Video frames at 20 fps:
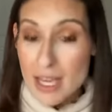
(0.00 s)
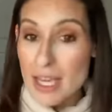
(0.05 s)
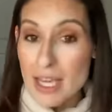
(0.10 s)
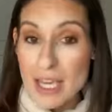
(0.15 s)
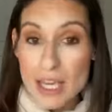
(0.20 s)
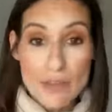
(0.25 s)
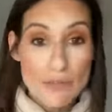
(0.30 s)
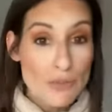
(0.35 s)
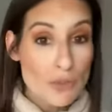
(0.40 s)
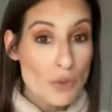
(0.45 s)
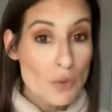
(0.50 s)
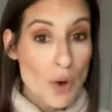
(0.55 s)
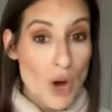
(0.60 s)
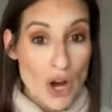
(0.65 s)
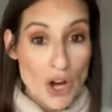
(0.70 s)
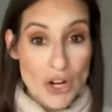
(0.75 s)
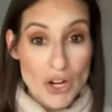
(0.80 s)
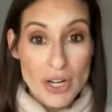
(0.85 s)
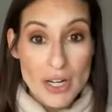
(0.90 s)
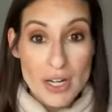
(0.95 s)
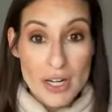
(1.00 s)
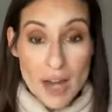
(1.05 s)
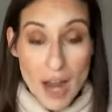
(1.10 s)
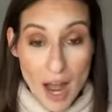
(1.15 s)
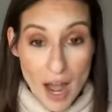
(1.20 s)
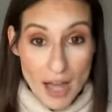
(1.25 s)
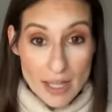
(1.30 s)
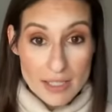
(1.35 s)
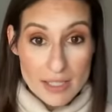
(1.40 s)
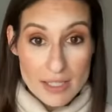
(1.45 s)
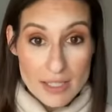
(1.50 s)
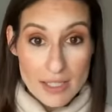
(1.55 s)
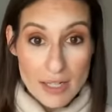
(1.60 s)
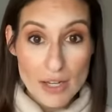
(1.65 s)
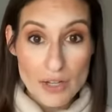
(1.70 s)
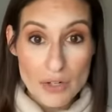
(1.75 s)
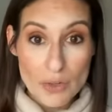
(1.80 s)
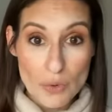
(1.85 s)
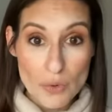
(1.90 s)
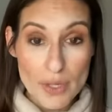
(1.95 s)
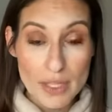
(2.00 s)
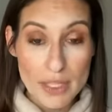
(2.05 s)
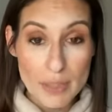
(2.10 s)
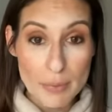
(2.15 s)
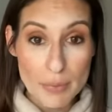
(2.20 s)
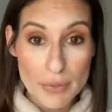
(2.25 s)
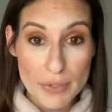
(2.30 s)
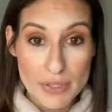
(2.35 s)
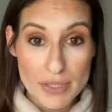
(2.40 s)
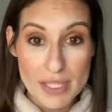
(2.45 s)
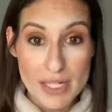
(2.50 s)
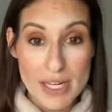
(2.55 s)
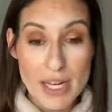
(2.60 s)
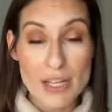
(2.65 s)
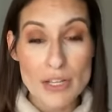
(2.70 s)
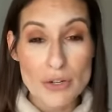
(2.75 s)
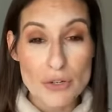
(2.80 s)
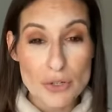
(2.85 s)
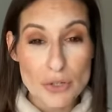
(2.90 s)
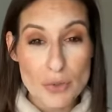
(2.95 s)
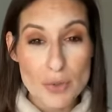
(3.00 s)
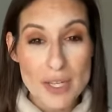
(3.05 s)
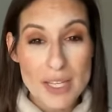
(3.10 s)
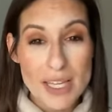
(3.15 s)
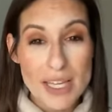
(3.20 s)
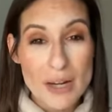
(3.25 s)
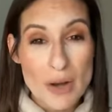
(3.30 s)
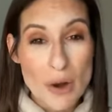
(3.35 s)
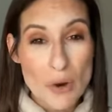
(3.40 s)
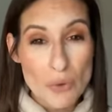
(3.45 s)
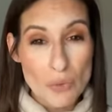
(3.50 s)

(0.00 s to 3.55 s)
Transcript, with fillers: If you are not an oily person and you're doing it